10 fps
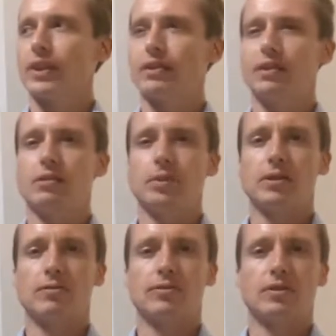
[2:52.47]
A little
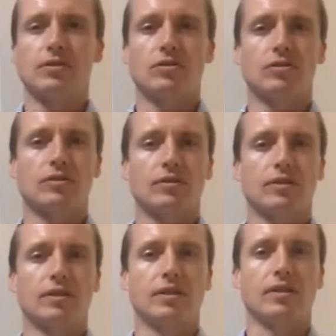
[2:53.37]
bit
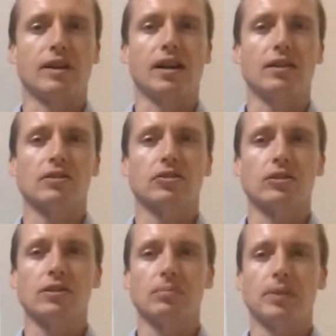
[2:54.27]
of dark
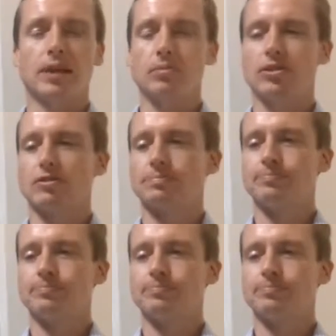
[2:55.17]
chocolate, perhaps.